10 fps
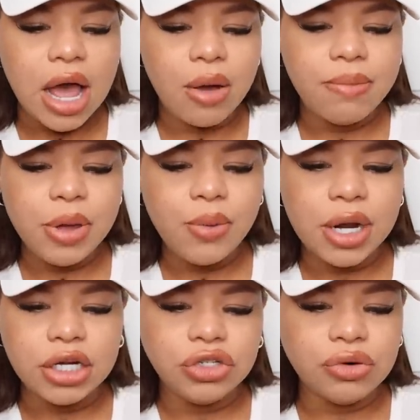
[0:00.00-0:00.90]
I'll be
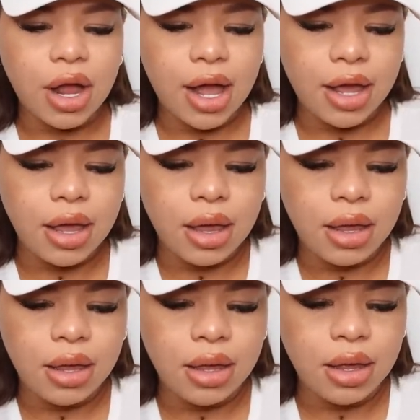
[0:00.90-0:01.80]
wanting to try,
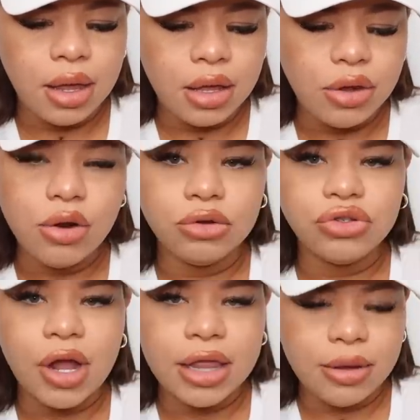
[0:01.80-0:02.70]
you know,
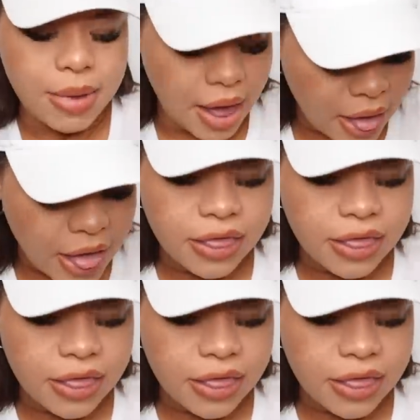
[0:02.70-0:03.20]
try them out.